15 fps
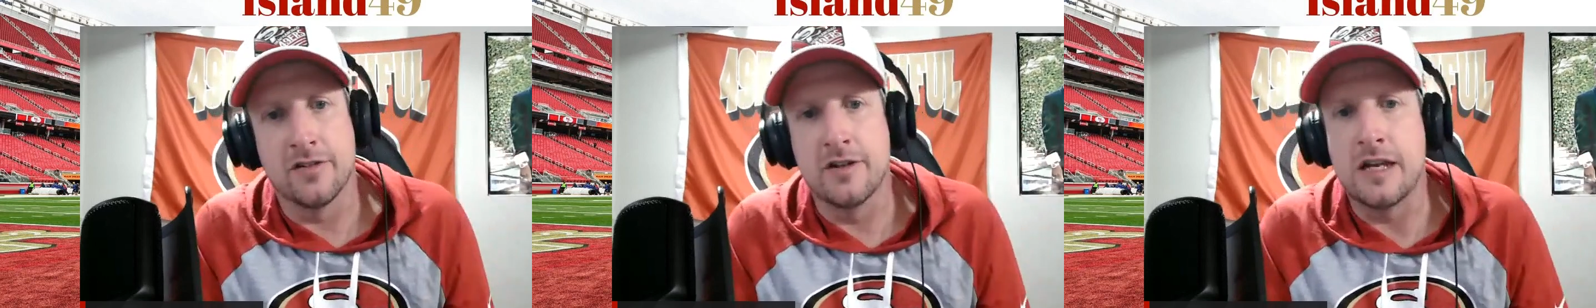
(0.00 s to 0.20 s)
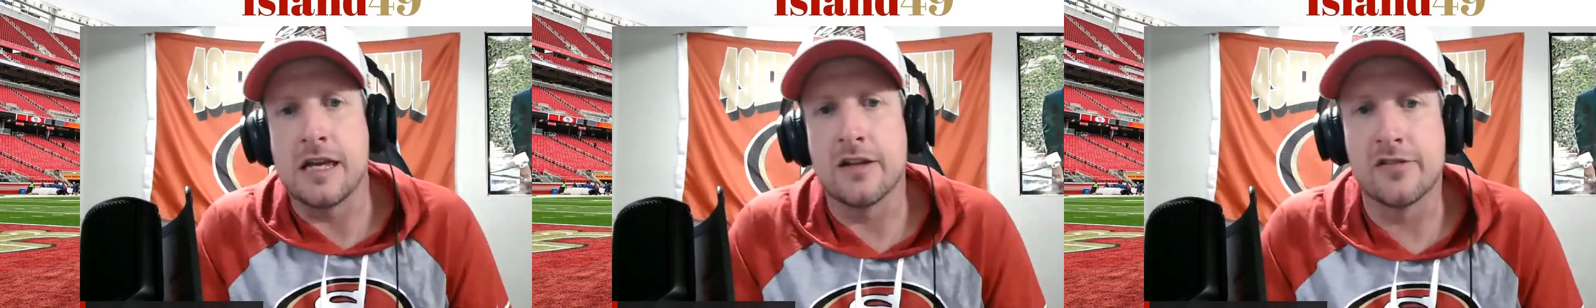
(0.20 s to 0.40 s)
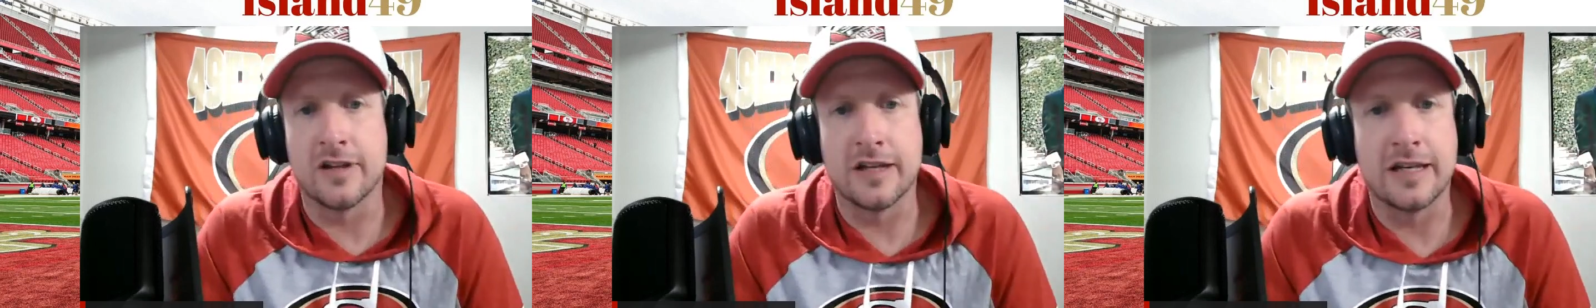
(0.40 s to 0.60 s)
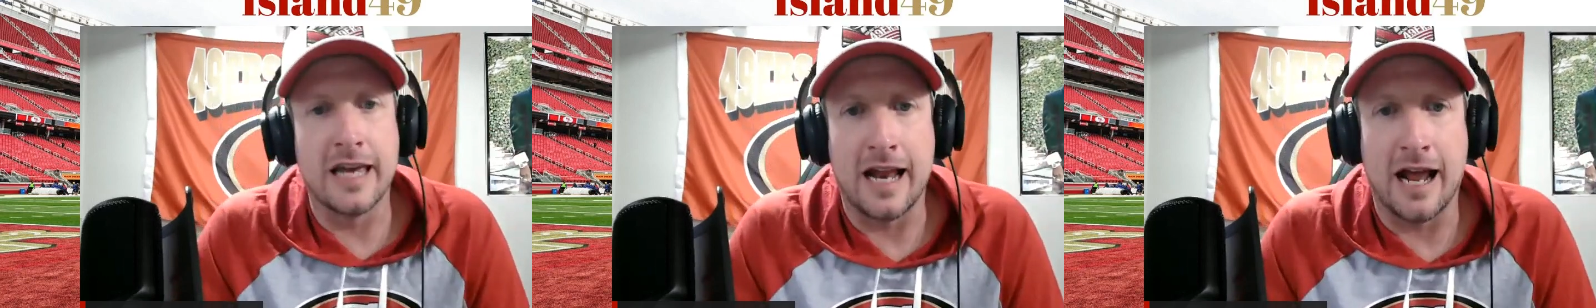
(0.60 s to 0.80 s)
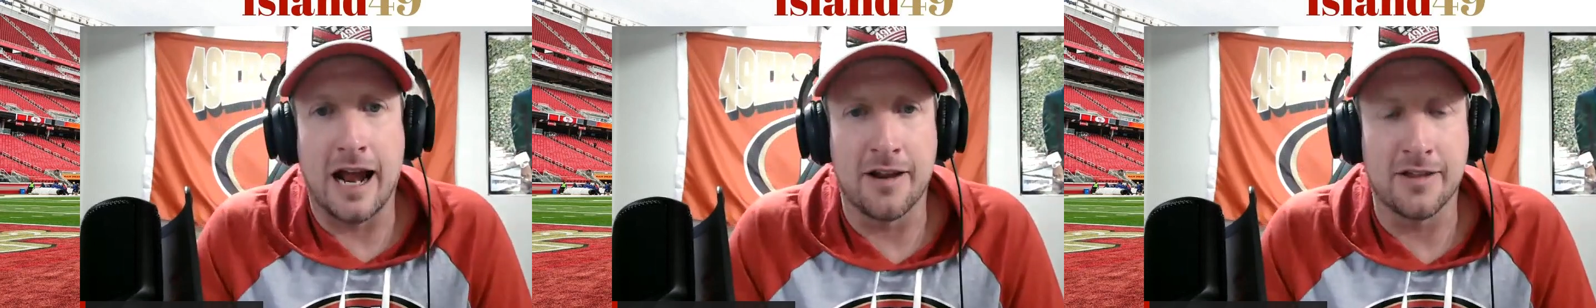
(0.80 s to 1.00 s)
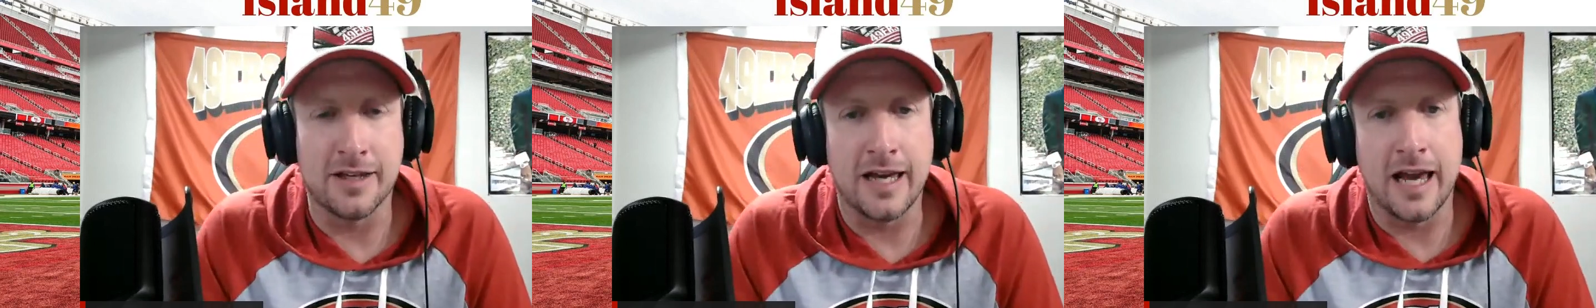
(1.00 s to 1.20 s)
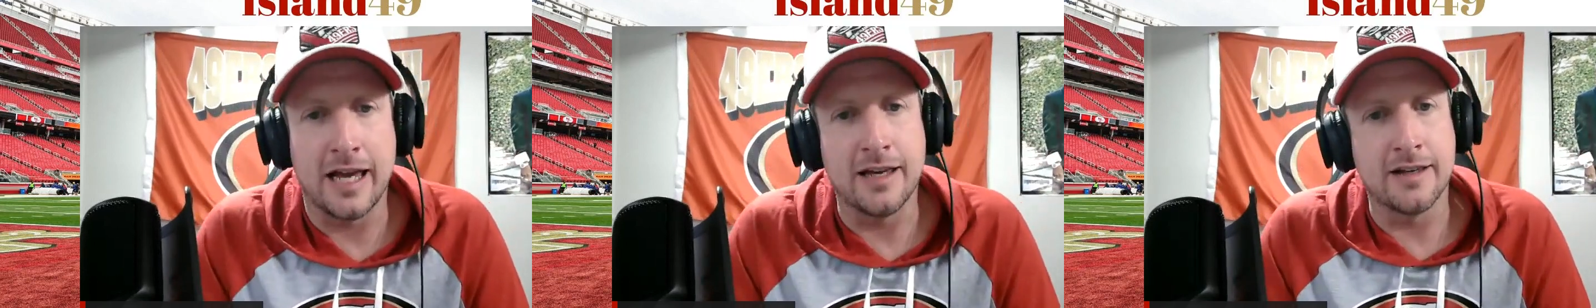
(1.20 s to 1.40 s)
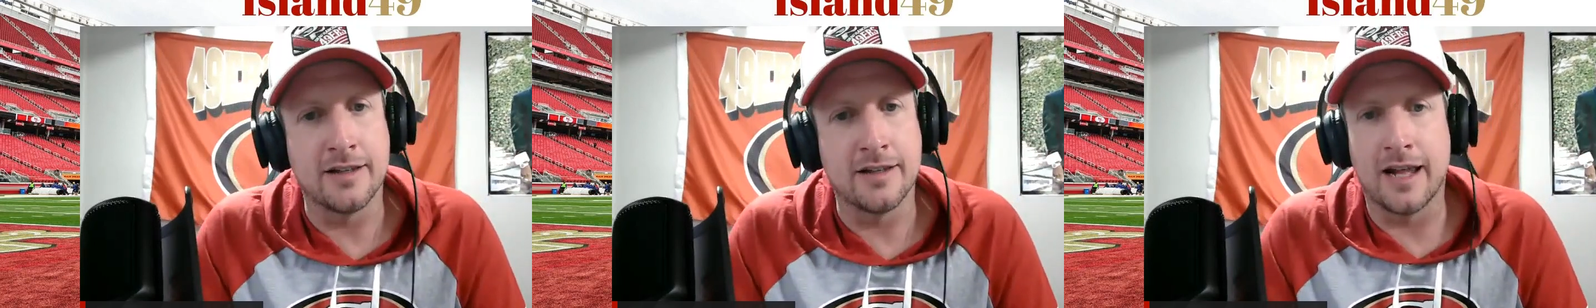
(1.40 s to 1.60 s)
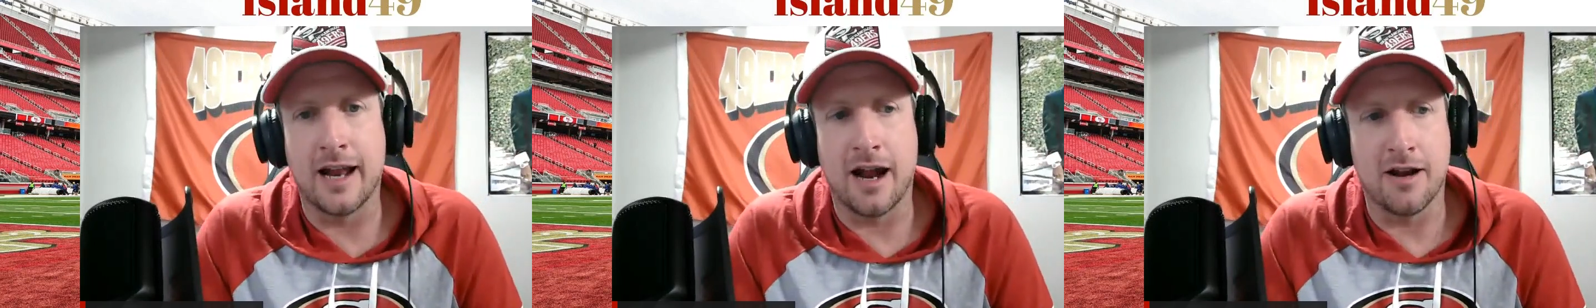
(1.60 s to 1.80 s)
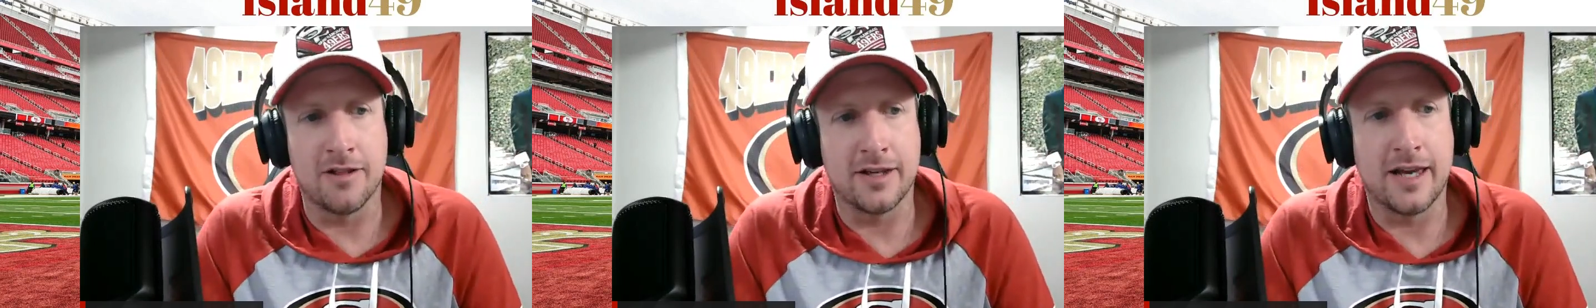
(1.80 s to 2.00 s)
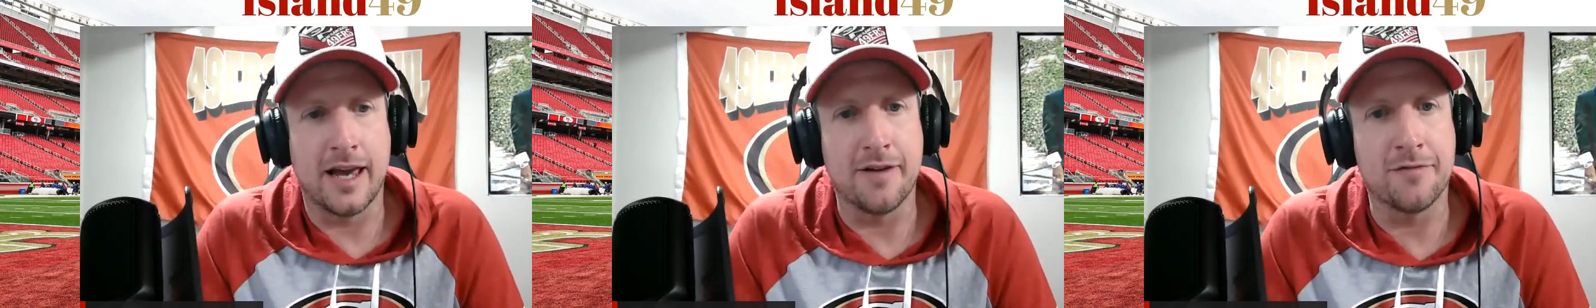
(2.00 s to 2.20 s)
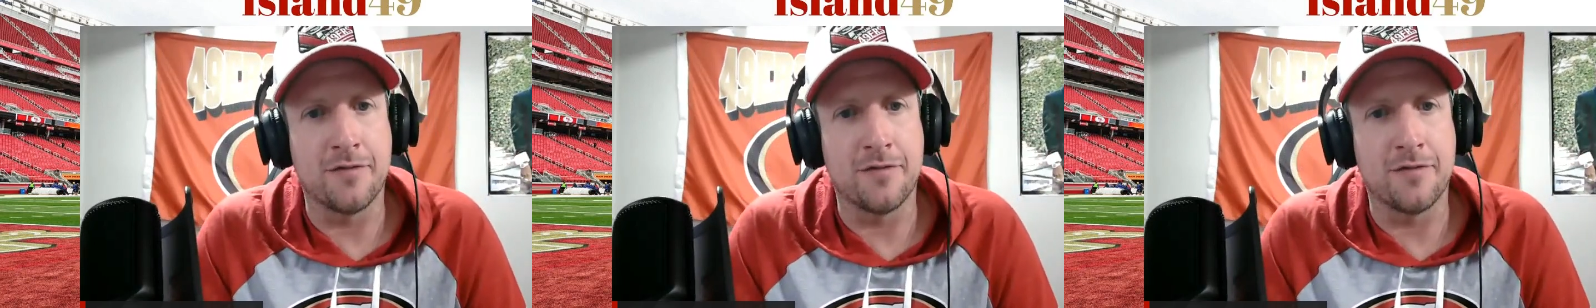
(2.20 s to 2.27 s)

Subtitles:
needs to get out of the gate